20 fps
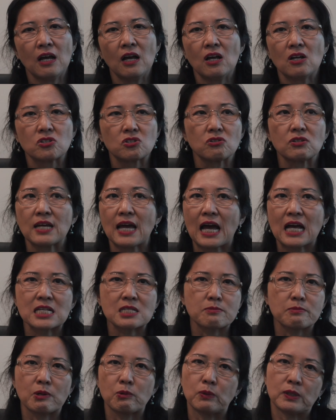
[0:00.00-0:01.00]
So you
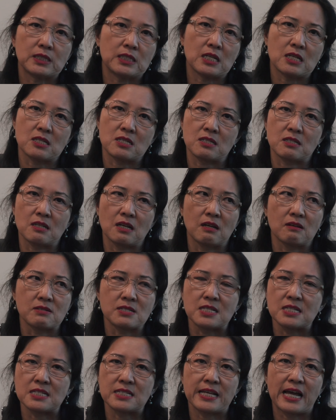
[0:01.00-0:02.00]
ask me, what does
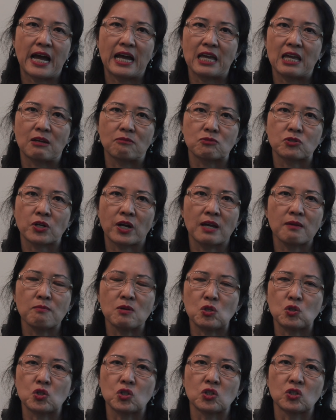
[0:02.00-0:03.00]
CCIM train
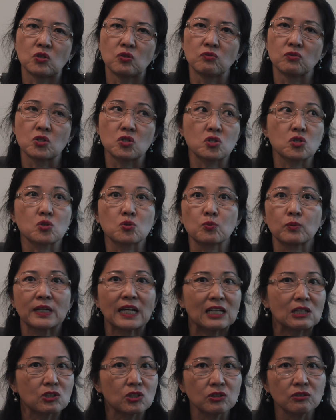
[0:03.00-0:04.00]
me to do? This is what
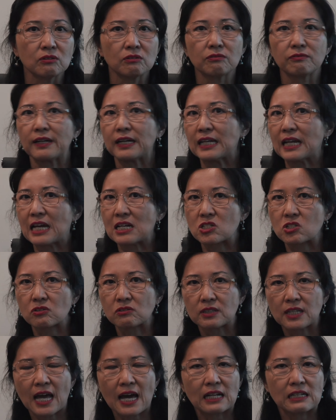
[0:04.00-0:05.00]
I do: financial
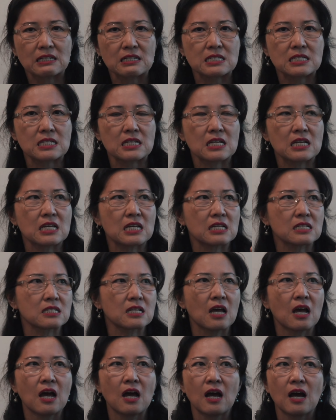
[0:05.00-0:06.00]
analysis.
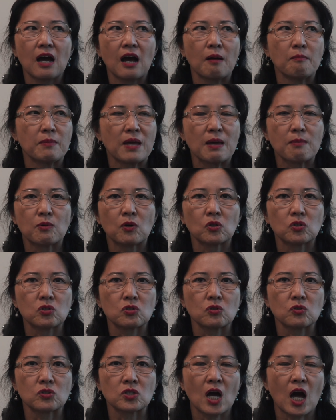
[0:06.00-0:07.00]
I'm able
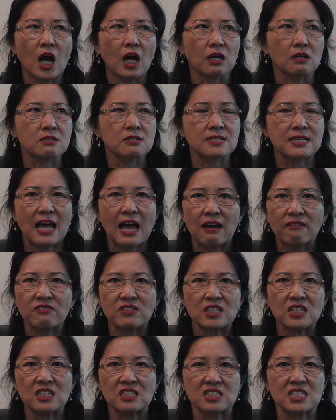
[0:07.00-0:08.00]
to talk
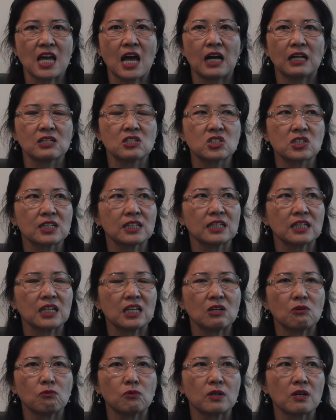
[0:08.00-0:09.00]
savvy,
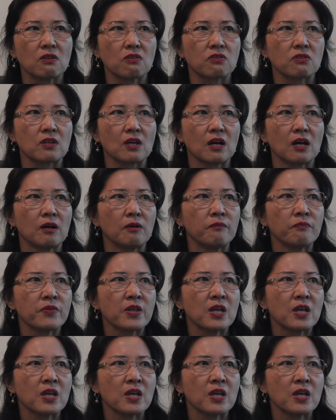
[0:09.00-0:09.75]
intelligently with the